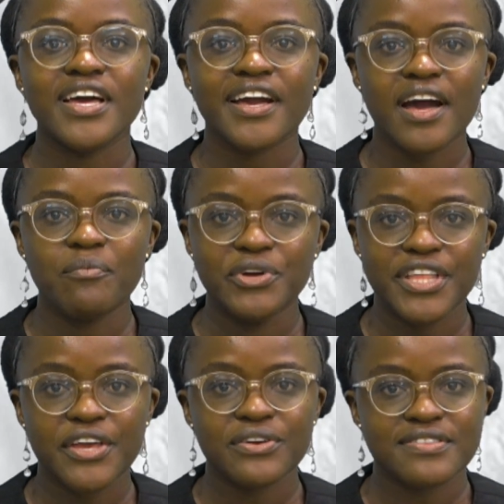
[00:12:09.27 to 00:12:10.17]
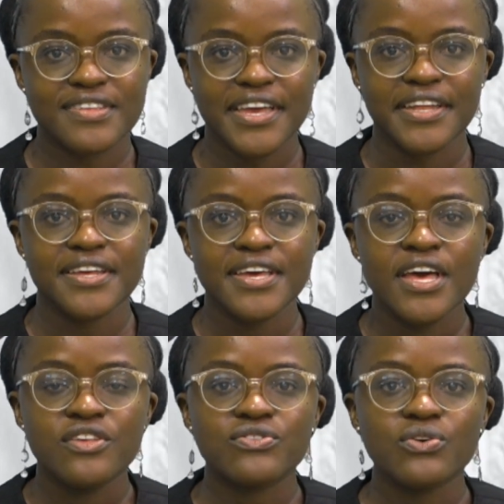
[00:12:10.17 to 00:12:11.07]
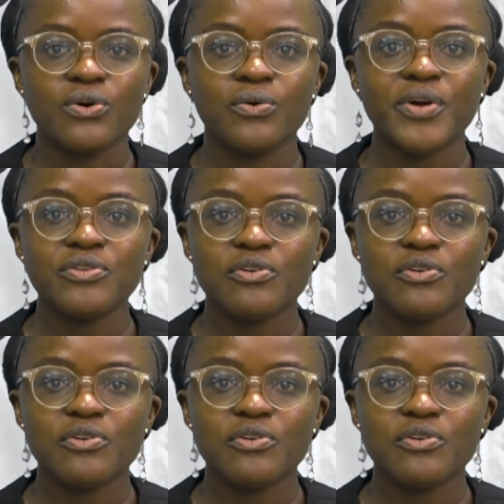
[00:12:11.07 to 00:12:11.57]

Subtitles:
carbon dioxide. So when you